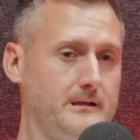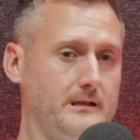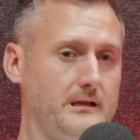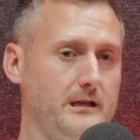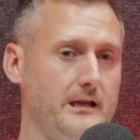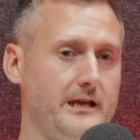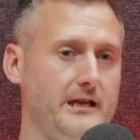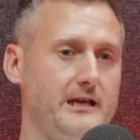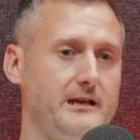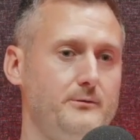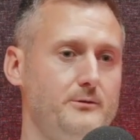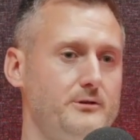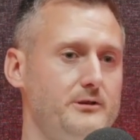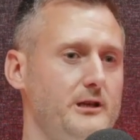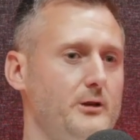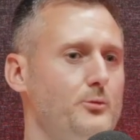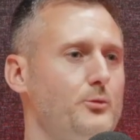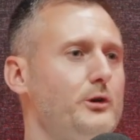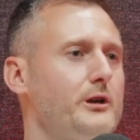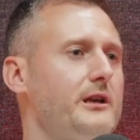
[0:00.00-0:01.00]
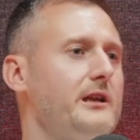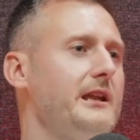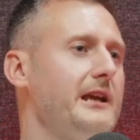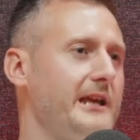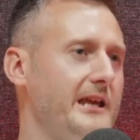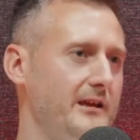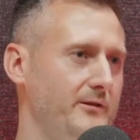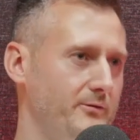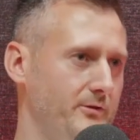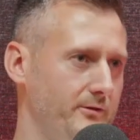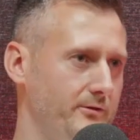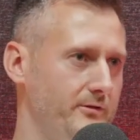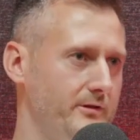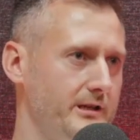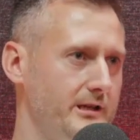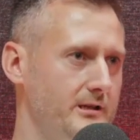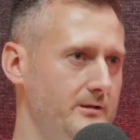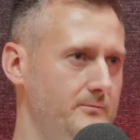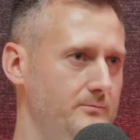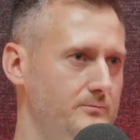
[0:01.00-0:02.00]
like, I was like, what can I get for
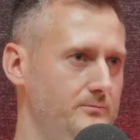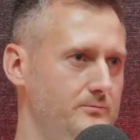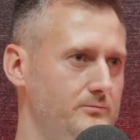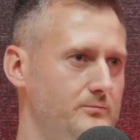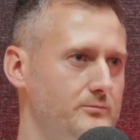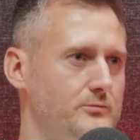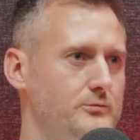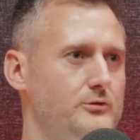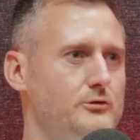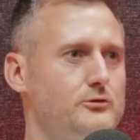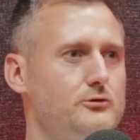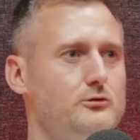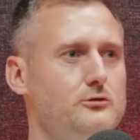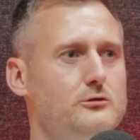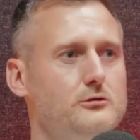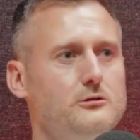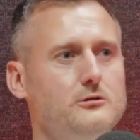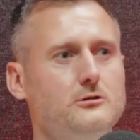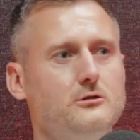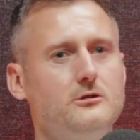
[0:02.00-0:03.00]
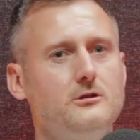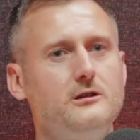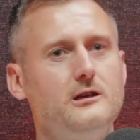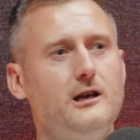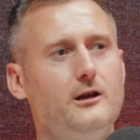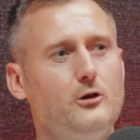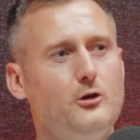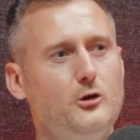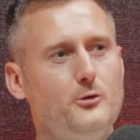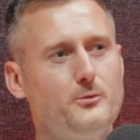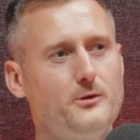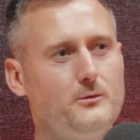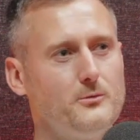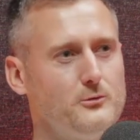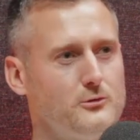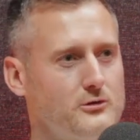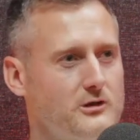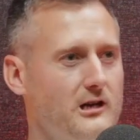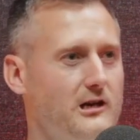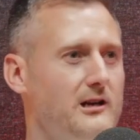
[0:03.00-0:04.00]
free? So I got
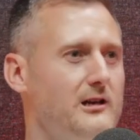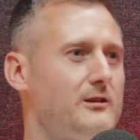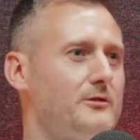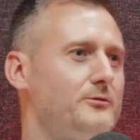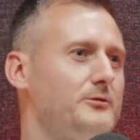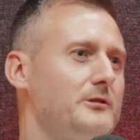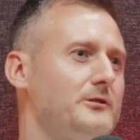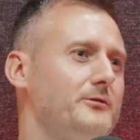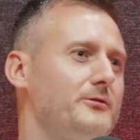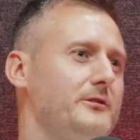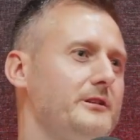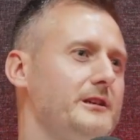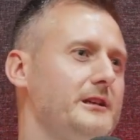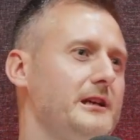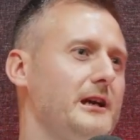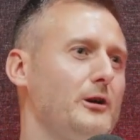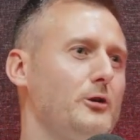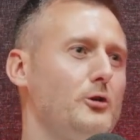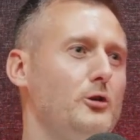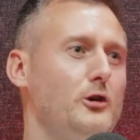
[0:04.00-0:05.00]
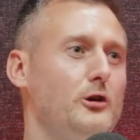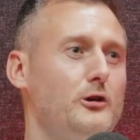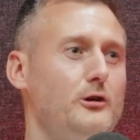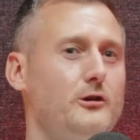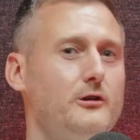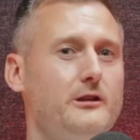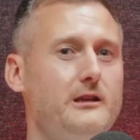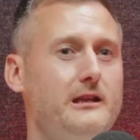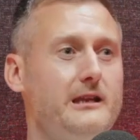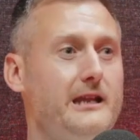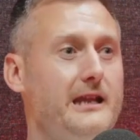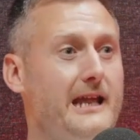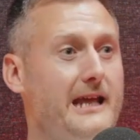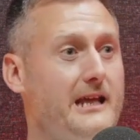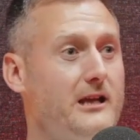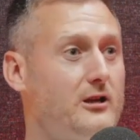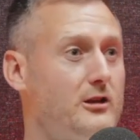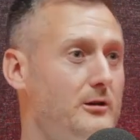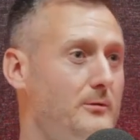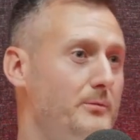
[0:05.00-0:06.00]
people's cars for free. I got the
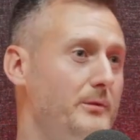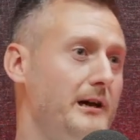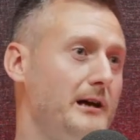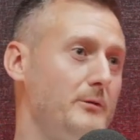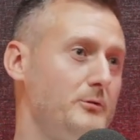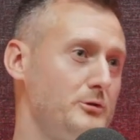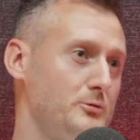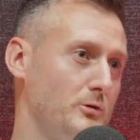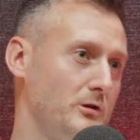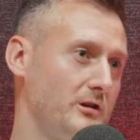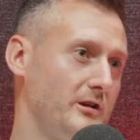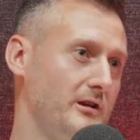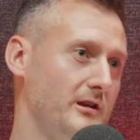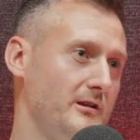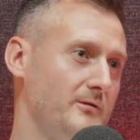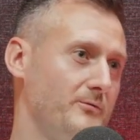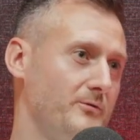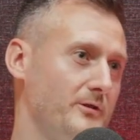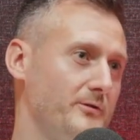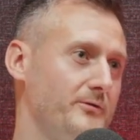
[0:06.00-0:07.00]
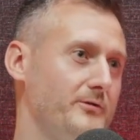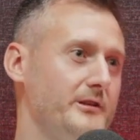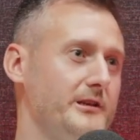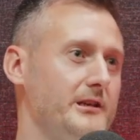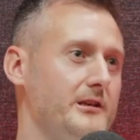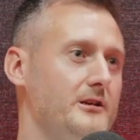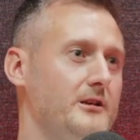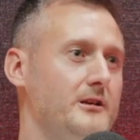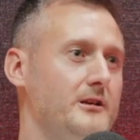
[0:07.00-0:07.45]
nightclub that I was working in for free.